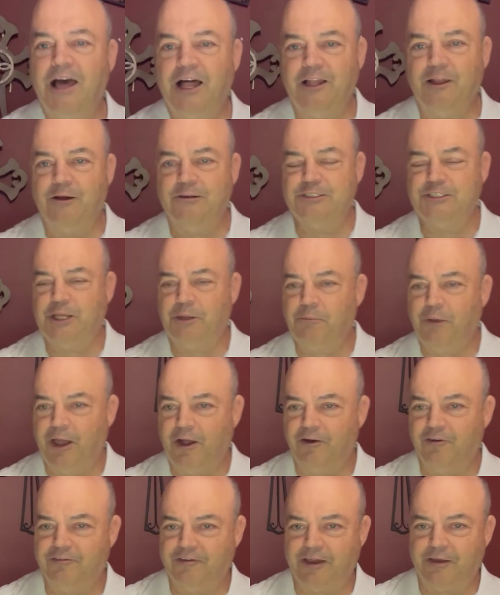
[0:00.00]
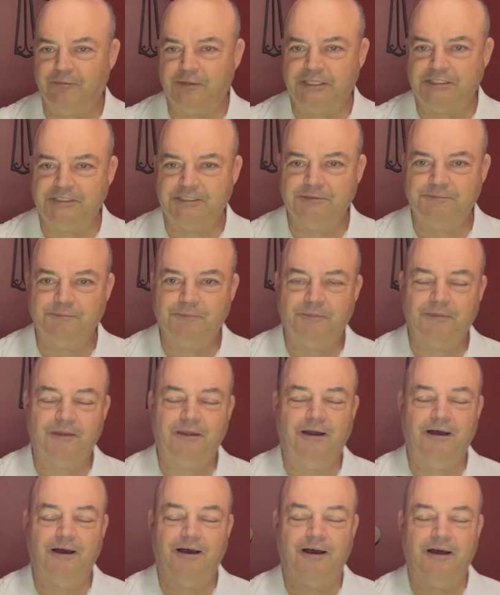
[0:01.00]
Hello, St. Michael families.
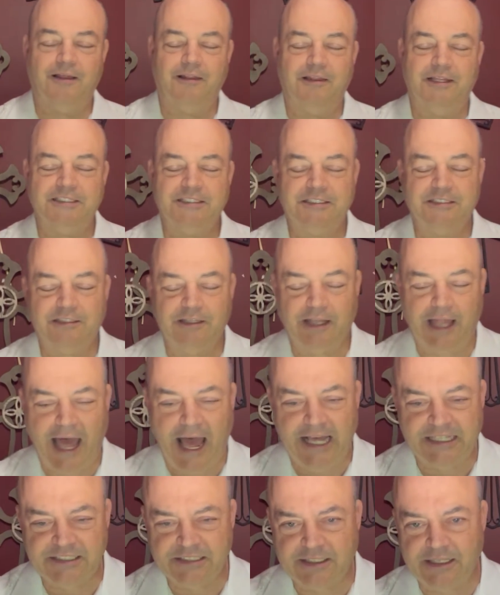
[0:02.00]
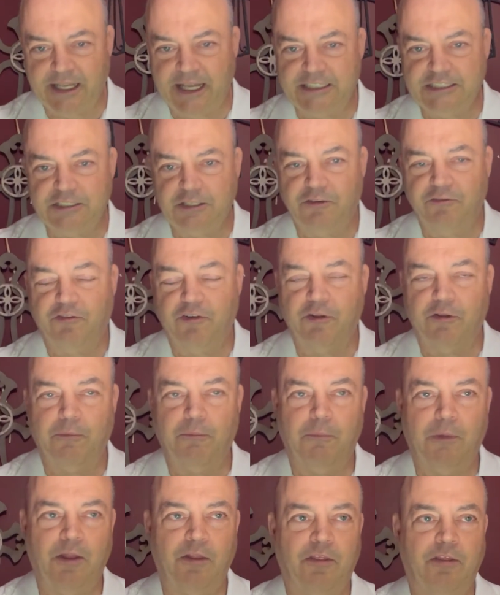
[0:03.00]
This last lesson for the
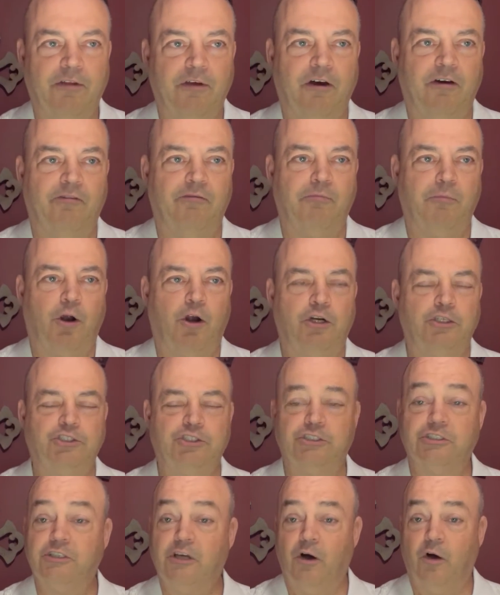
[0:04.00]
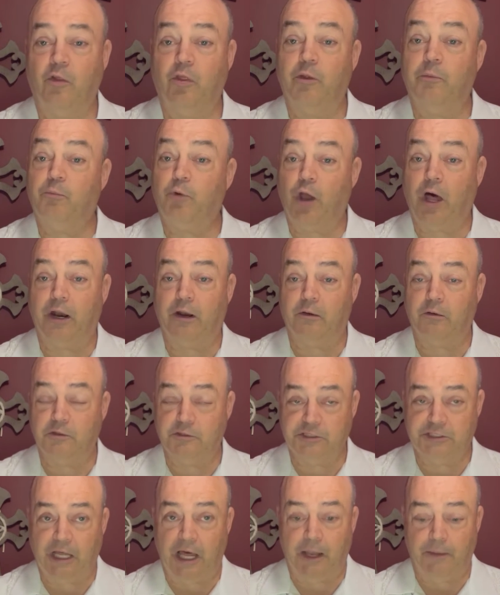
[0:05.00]
month of March is called The Prodigal
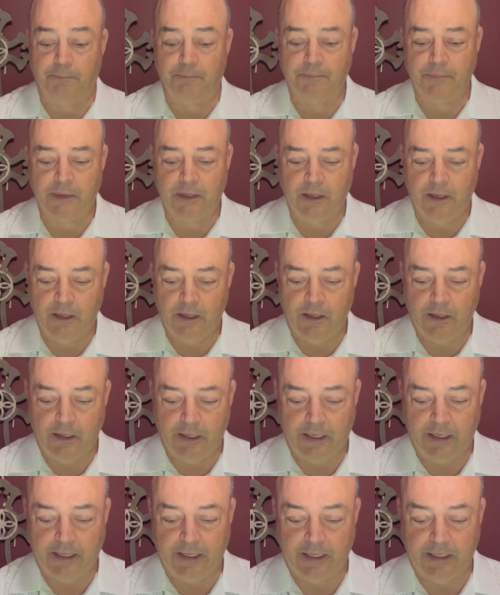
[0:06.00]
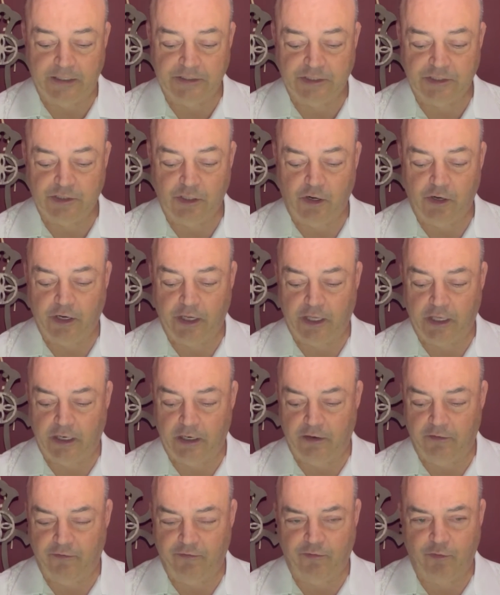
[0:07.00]
Son. It is
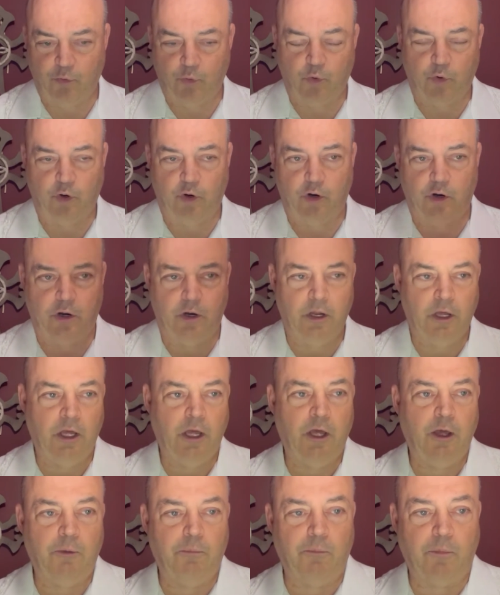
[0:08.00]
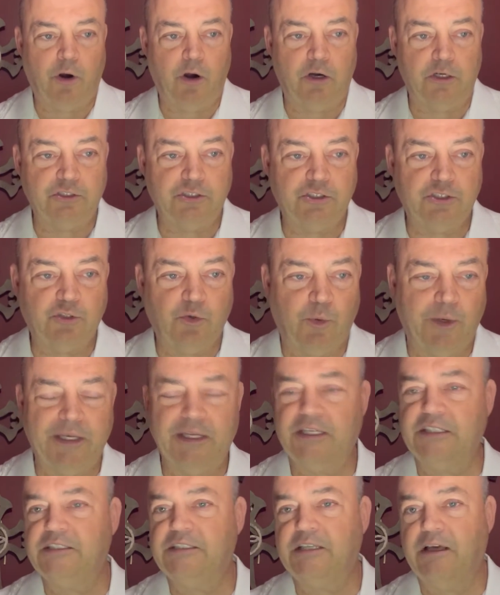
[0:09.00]
targeted for March
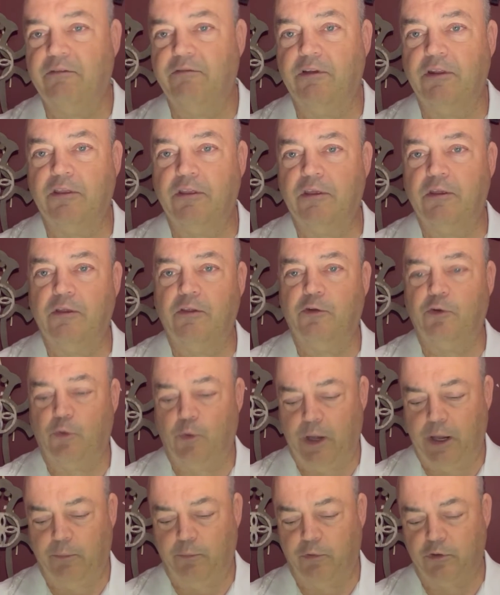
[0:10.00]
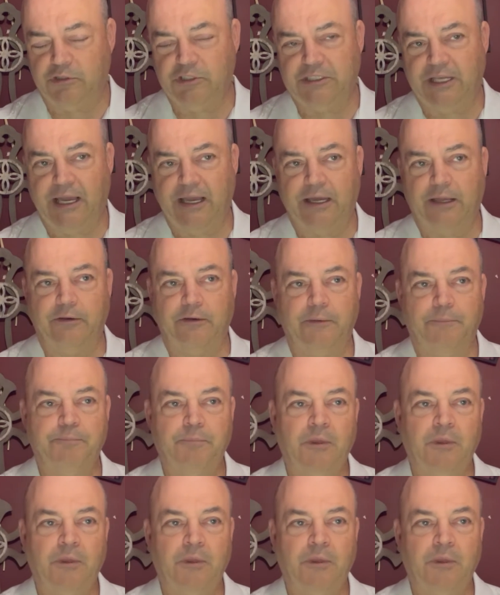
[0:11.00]
27th through April 2nd.